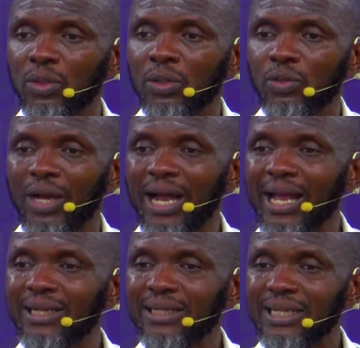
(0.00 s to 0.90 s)
your
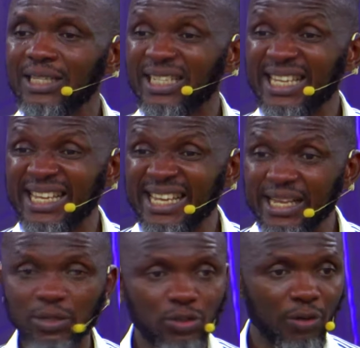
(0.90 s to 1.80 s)
hand is
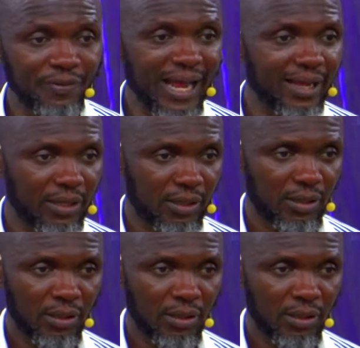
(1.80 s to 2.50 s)
healed of lack.